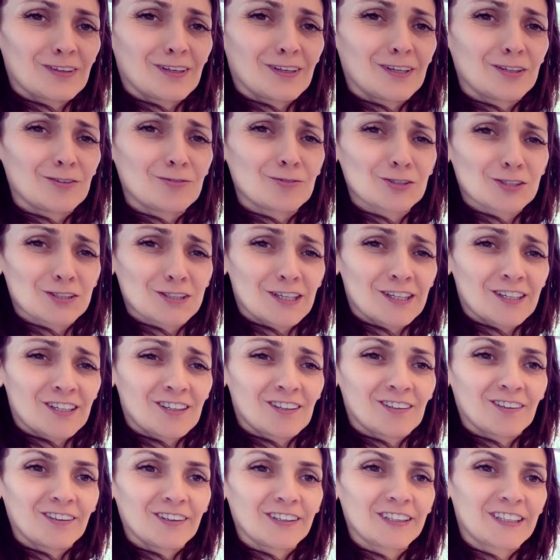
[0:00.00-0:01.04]
it was like
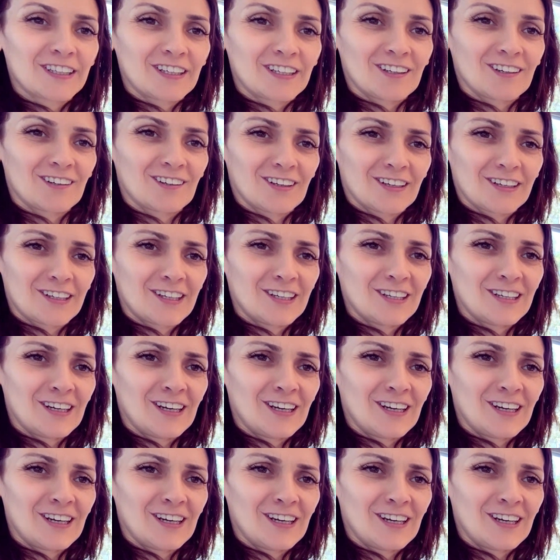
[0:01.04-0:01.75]
leaking, like it